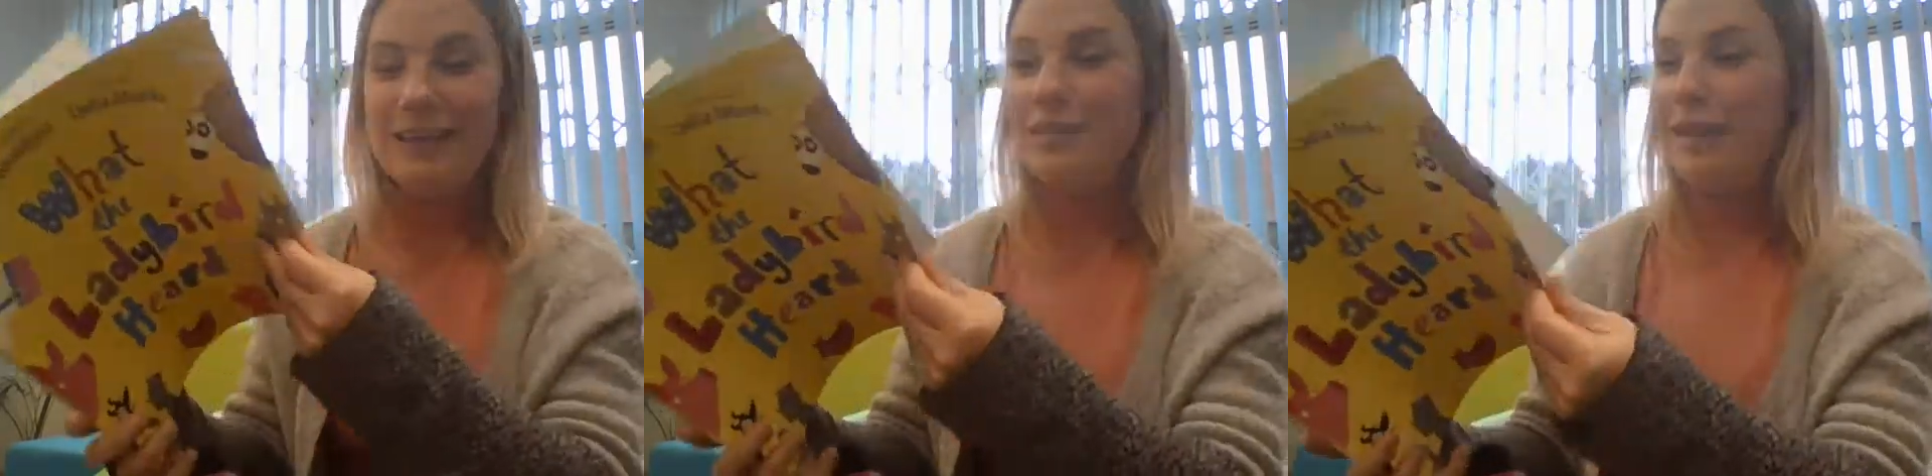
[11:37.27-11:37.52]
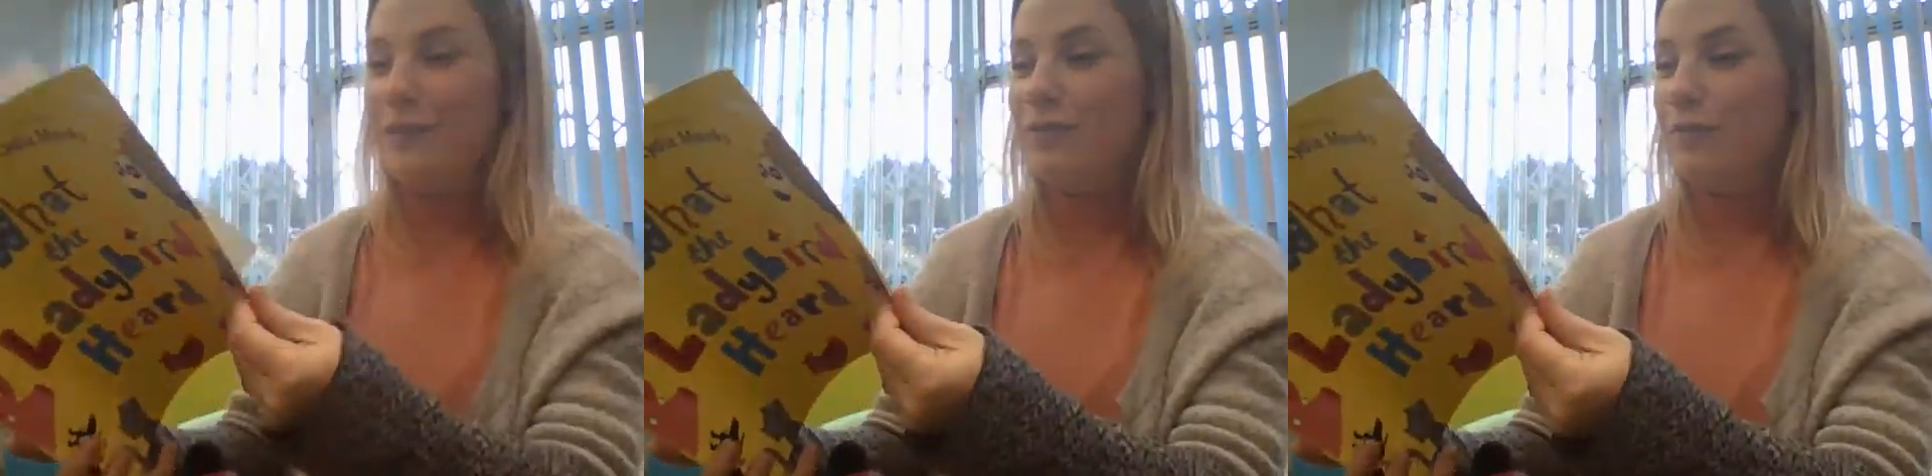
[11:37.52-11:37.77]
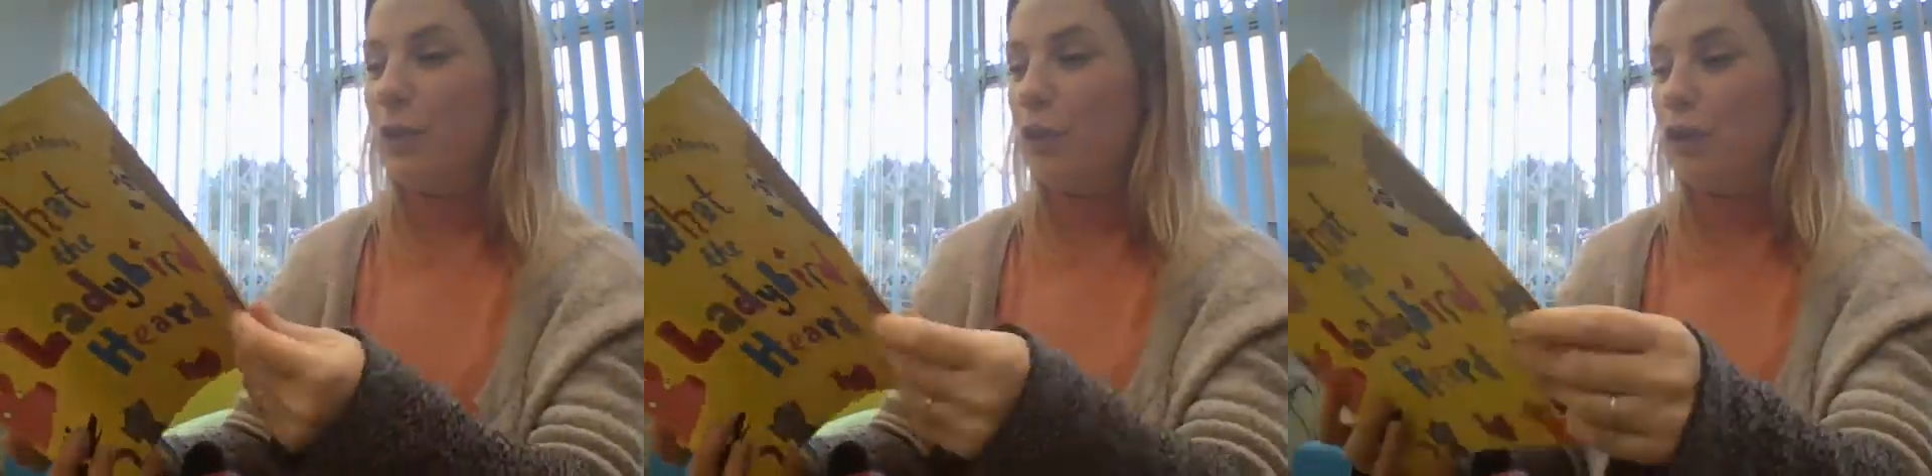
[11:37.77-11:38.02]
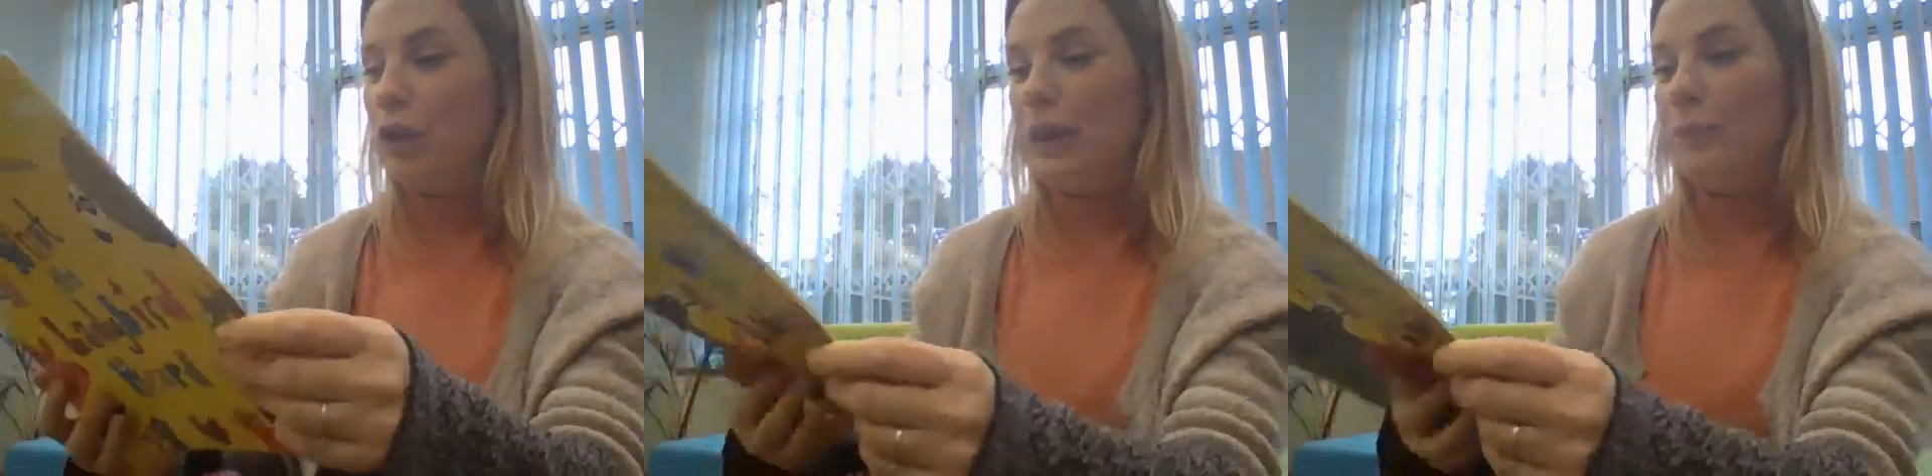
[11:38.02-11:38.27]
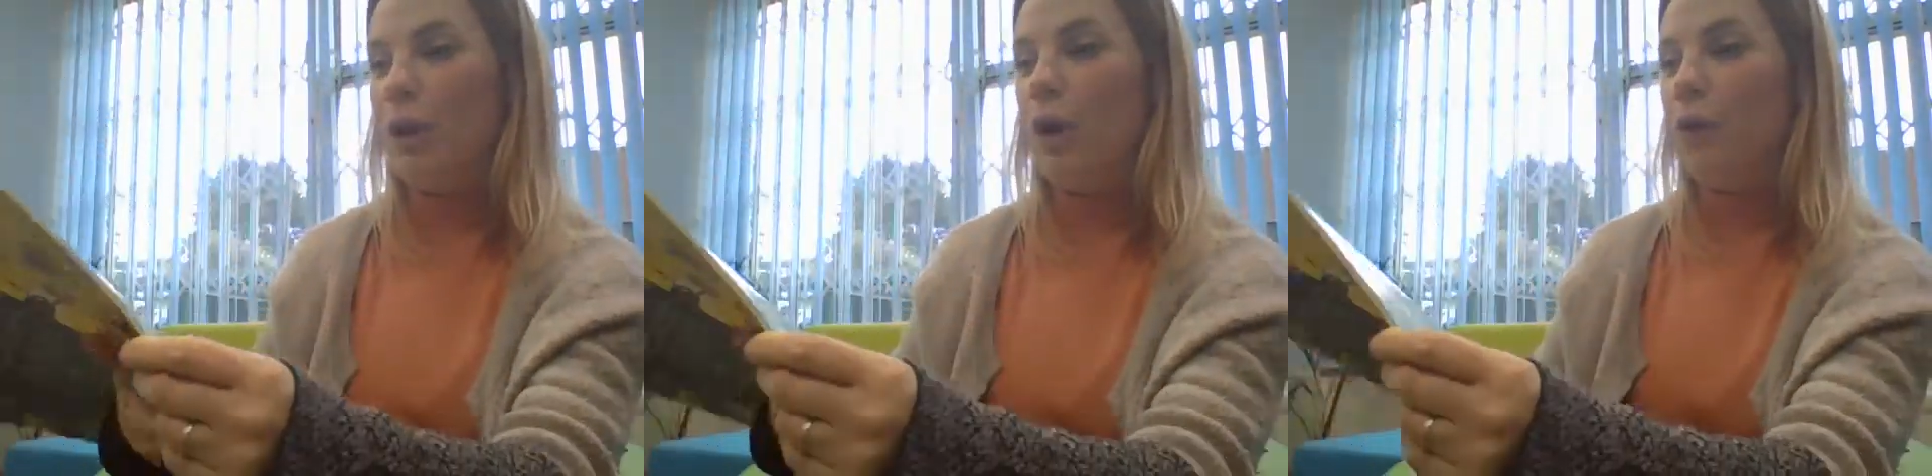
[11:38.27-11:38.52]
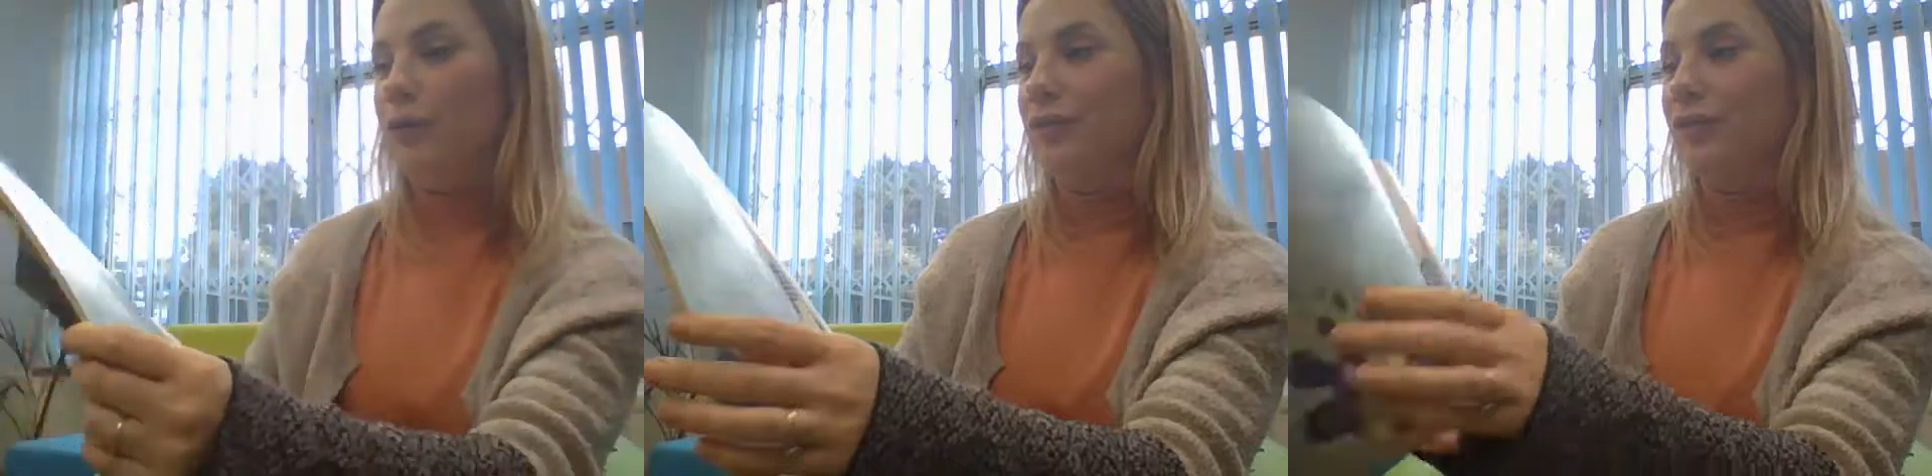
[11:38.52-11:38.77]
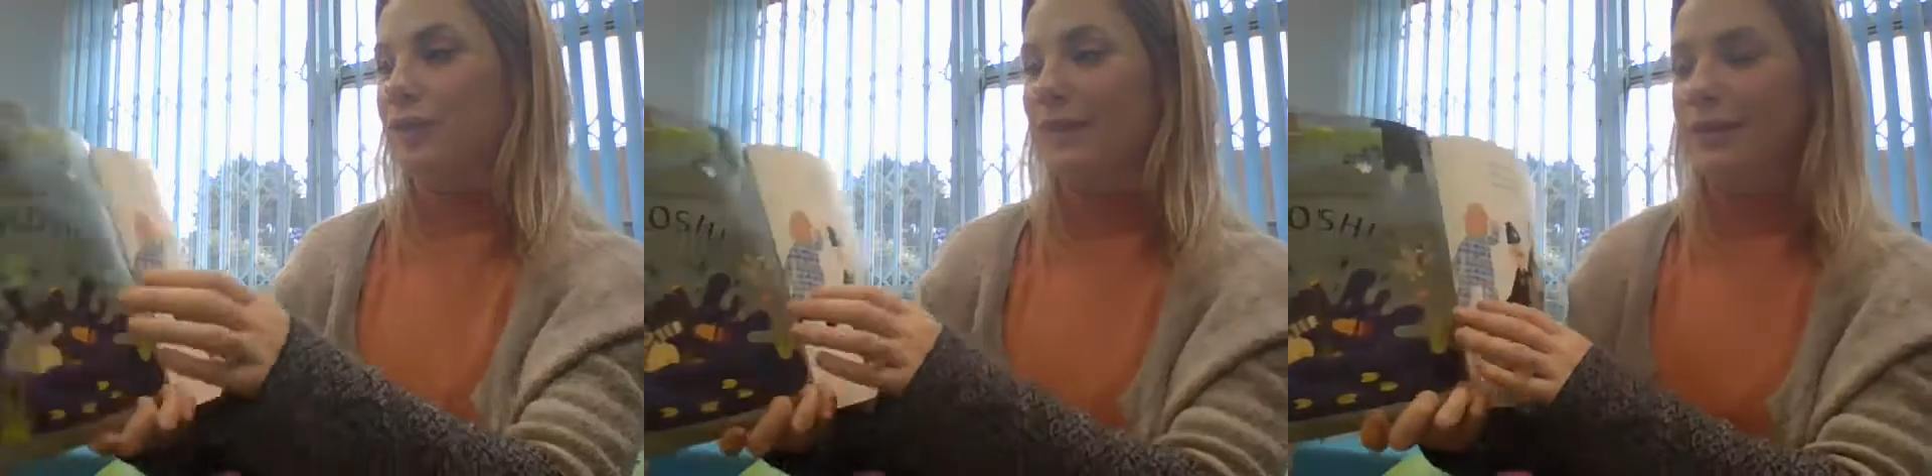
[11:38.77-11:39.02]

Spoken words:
instead of splashing in the pond,